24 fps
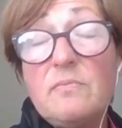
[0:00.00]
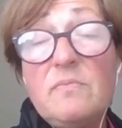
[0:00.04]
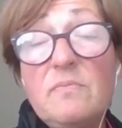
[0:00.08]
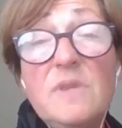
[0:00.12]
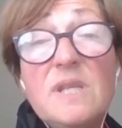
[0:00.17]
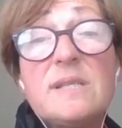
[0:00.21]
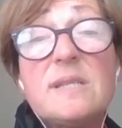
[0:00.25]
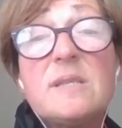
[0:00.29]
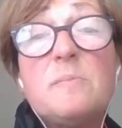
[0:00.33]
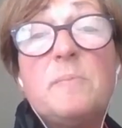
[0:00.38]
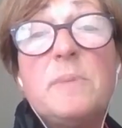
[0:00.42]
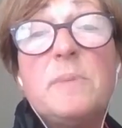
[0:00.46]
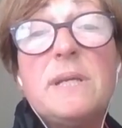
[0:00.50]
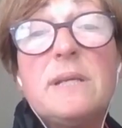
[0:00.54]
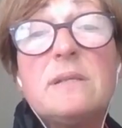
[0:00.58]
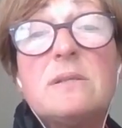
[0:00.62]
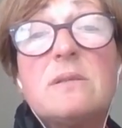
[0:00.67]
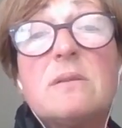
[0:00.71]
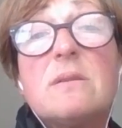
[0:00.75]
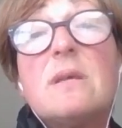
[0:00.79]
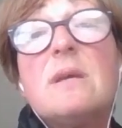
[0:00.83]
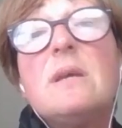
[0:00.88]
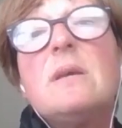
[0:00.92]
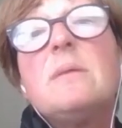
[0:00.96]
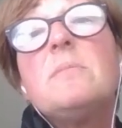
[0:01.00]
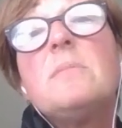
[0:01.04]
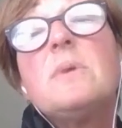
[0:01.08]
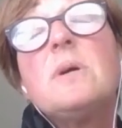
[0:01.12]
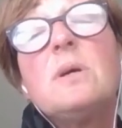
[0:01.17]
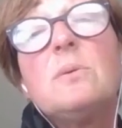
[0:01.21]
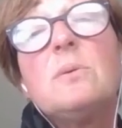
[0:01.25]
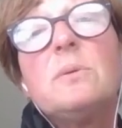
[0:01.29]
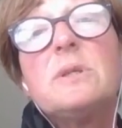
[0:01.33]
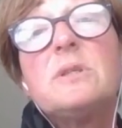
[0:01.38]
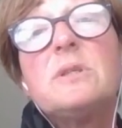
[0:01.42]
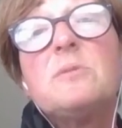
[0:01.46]
speak to them
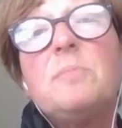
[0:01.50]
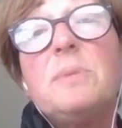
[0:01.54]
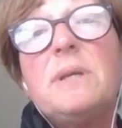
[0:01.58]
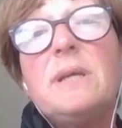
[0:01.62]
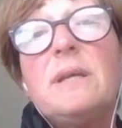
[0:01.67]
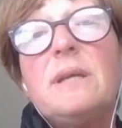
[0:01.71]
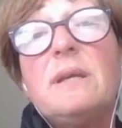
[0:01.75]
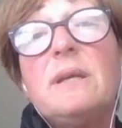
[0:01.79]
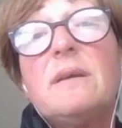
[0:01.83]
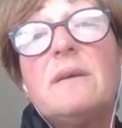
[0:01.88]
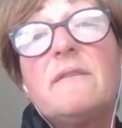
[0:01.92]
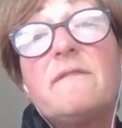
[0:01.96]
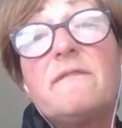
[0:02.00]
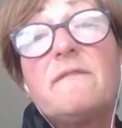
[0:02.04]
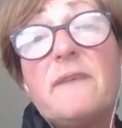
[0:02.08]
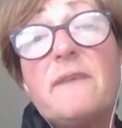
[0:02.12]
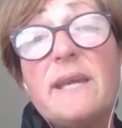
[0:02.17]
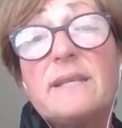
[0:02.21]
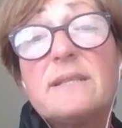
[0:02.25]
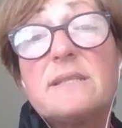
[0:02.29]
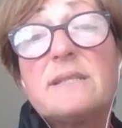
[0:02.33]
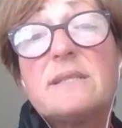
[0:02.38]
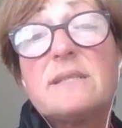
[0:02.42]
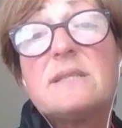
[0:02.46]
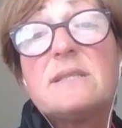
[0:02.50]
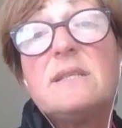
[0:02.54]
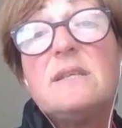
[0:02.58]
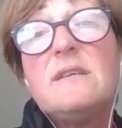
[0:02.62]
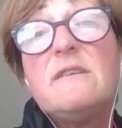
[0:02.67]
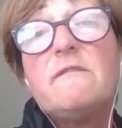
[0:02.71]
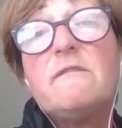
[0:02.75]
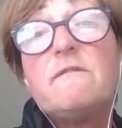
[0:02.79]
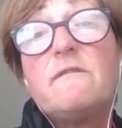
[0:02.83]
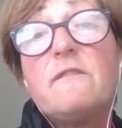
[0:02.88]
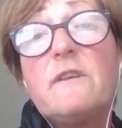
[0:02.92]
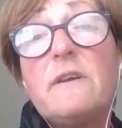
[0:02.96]
would be
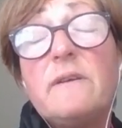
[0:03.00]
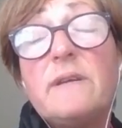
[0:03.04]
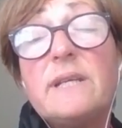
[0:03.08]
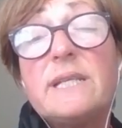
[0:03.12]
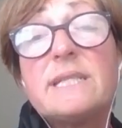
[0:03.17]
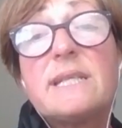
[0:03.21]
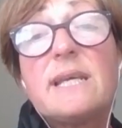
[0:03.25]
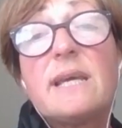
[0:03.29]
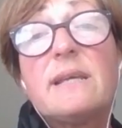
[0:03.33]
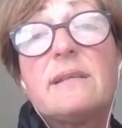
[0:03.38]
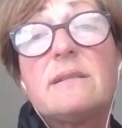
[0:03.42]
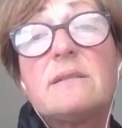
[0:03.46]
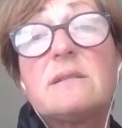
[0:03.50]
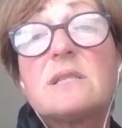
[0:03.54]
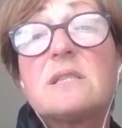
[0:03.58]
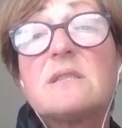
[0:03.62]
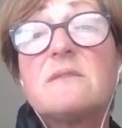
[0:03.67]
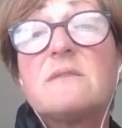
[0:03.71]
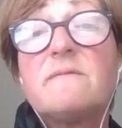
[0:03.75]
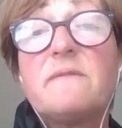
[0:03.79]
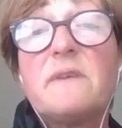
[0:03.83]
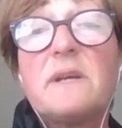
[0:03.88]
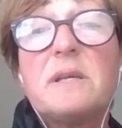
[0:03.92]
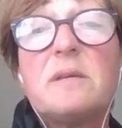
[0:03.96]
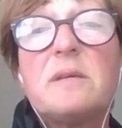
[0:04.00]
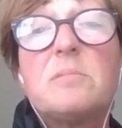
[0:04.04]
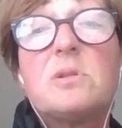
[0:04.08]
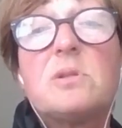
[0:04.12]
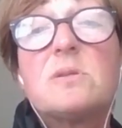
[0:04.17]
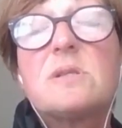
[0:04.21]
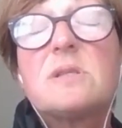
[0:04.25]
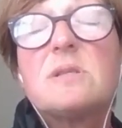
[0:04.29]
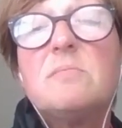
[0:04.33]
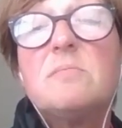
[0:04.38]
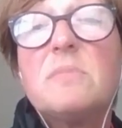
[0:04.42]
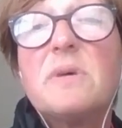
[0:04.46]
fantasy, fairy tales,
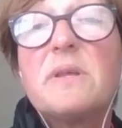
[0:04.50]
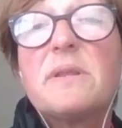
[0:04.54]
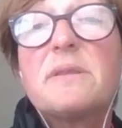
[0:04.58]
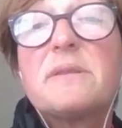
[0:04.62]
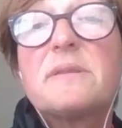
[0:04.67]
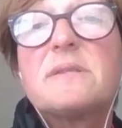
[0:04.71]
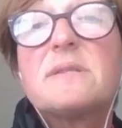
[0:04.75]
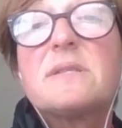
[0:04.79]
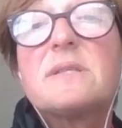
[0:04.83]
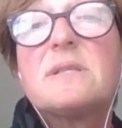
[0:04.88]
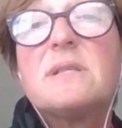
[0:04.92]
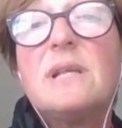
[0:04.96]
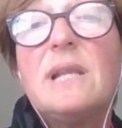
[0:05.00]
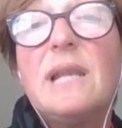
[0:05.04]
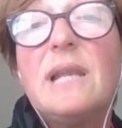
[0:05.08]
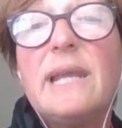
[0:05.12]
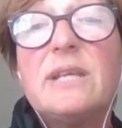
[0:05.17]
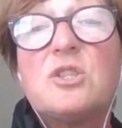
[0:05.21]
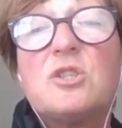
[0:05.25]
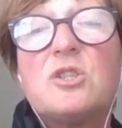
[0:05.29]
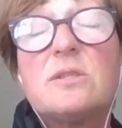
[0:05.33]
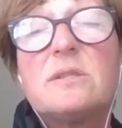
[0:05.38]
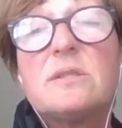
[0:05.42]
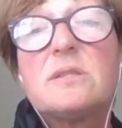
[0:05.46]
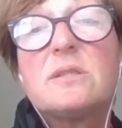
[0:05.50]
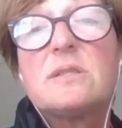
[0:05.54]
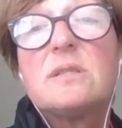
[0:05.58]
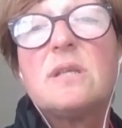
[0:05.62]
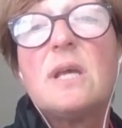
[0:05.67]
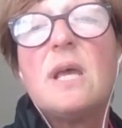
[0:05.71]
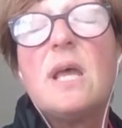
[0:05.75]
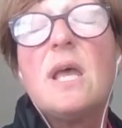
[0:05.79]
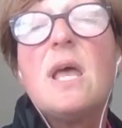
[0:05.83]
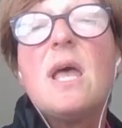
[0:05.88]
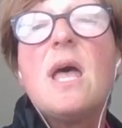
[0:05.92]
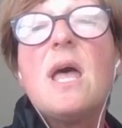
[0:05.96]
fables, myths, legends.
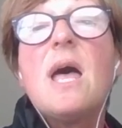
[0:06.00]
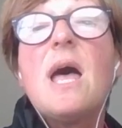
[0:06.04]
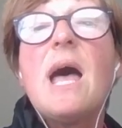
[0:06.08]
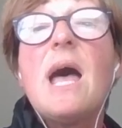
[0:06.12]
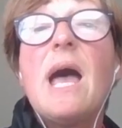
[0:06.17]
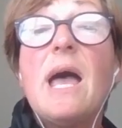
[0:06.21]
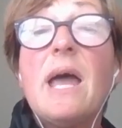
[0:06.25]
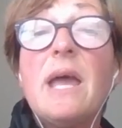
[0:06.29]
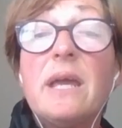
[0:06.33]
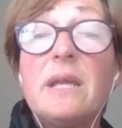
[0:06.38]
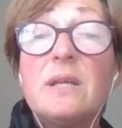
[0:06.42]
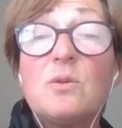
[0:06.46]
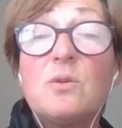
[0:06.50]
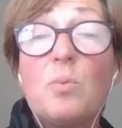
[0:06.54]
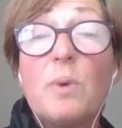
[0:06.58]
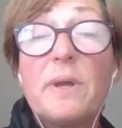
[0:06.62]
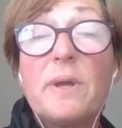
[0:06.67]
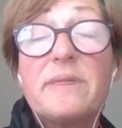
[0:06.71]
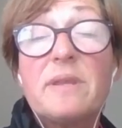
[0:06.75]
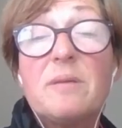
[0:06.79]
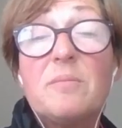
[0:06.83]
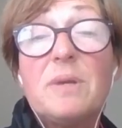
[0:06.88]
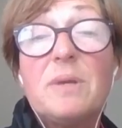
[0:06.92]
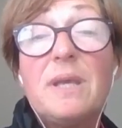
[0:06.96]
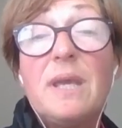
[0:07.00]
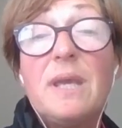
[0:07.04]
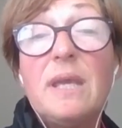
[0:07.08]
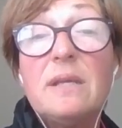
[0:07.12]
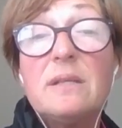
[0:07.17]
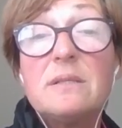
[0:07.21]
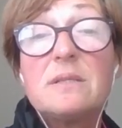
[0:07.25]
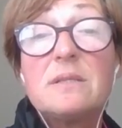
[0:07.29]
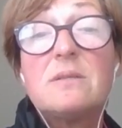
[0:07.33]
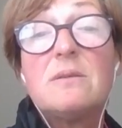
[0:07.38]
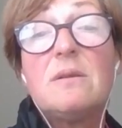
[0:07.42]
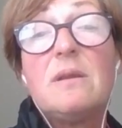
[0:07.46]
And what they
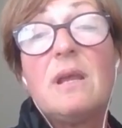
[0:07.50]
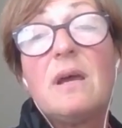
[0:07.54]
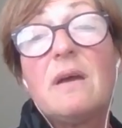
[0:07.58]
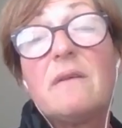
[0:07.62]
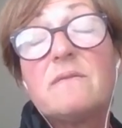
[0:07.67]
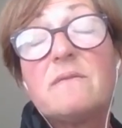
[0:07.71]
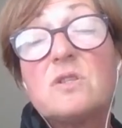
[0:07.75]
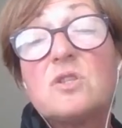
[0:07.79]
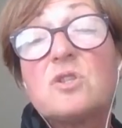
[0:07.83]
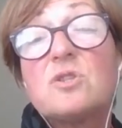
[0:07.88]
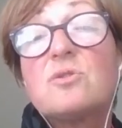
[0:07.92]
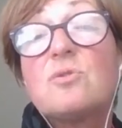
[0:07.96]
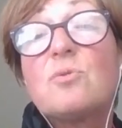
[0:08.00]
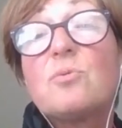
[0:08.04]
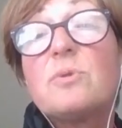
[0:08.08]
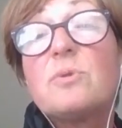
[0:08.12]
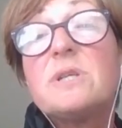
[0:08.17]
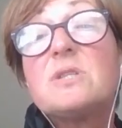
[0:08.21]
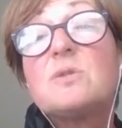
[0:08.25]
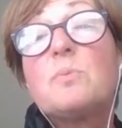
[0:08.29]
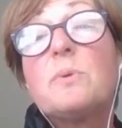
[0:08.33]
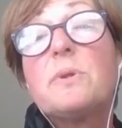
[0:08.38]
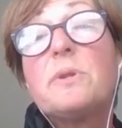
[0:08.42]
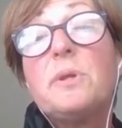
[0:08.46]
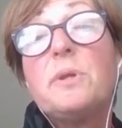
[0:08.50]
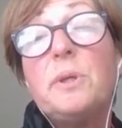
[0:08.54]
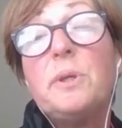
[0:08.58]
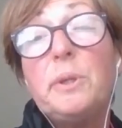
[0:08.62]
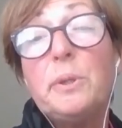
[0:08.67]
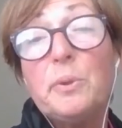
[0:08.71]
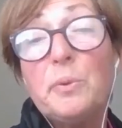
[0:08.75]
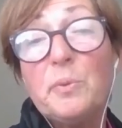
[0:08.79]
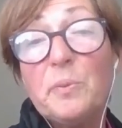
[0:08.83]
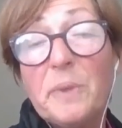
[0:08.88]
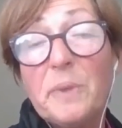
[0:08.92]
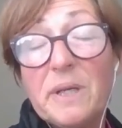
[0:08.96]
begin to love is stories with
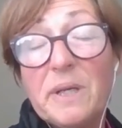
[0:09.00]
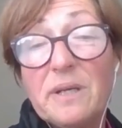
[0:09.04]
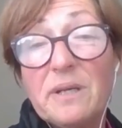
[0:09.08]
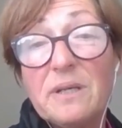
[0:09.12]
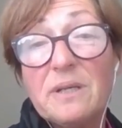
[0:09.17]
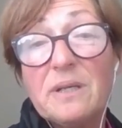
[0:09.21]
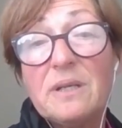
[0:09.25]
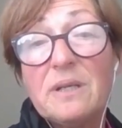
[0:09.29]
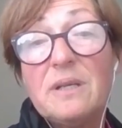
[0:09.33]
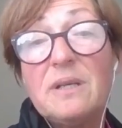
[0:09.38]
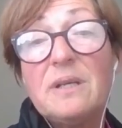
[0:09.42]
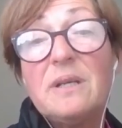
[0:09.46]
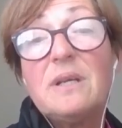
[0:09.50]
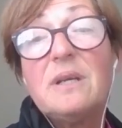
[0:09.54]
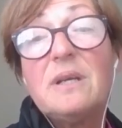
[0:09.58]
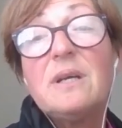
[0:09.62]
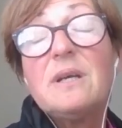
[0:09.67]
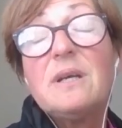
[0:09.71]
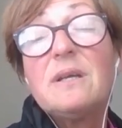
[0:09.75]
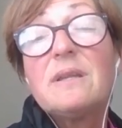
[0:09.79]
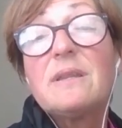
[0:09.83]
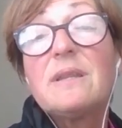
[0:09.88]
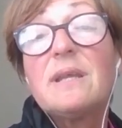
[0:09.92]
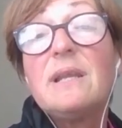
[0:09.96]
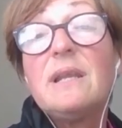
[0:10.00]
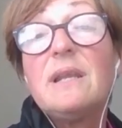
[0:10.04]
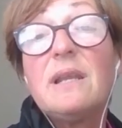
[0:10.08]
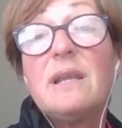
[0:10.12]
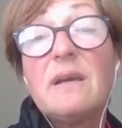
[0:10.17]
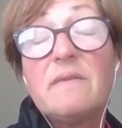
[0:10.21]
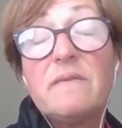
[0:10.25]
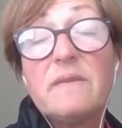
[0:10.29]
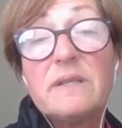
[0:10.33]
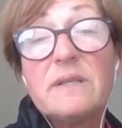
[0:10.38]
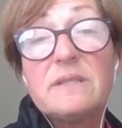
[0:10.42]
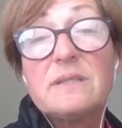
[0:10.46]
humor. They
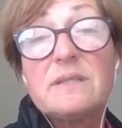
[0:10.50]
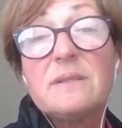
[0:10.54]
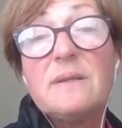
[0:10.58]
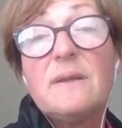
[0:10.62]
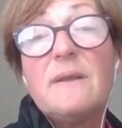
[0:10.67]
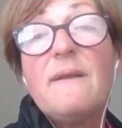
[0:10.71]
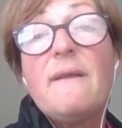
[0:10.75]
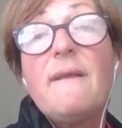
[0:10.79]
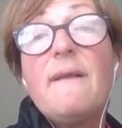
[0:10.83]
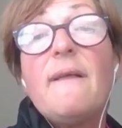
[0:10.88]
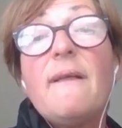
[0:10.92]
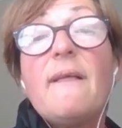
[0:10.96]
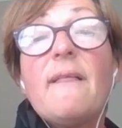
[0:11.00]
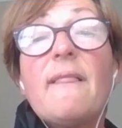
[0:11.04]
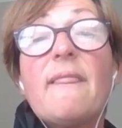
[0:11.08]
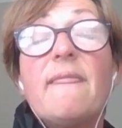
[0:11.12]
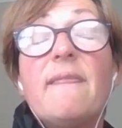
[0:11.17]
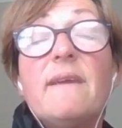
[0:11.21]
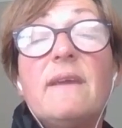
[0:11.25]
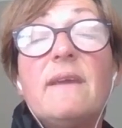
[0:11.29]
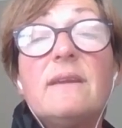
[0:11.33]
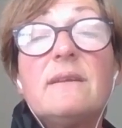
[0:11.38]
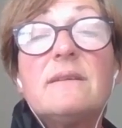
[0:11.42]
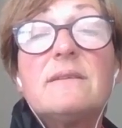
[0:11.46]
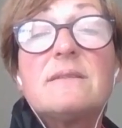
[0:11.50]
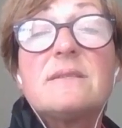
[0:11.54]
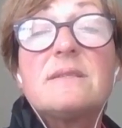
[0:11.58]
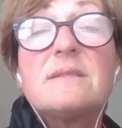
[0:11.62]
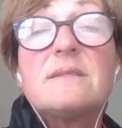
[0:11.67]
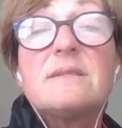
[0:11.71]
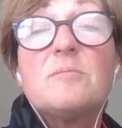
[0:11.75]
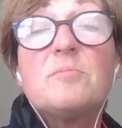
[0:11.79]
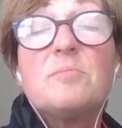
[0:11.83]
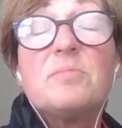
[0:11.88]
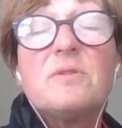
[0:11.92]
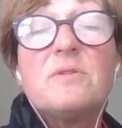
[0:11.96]
love it. Then
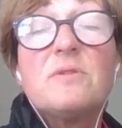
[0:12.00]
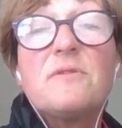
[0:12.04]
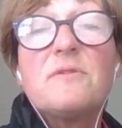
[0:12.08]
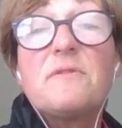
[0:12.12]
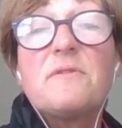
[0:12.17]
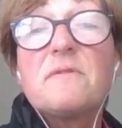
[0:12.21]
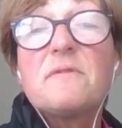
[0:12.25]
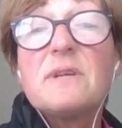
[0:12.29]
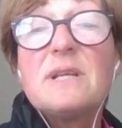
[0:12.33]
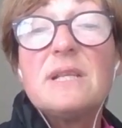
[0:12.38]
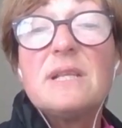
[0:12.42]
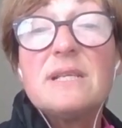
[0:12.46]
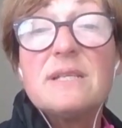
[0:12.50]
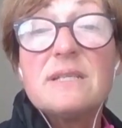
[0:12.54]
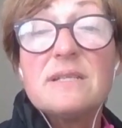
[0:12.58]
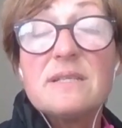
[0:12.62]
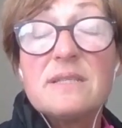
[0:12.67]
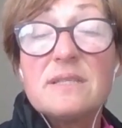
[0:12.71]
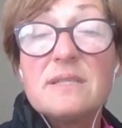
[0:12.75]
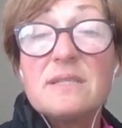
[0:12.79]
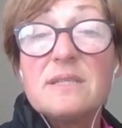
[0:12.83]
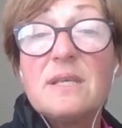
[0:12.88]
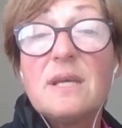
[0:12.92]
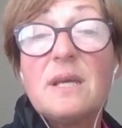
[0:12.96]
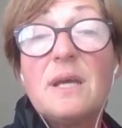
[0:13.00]
simple thrillers,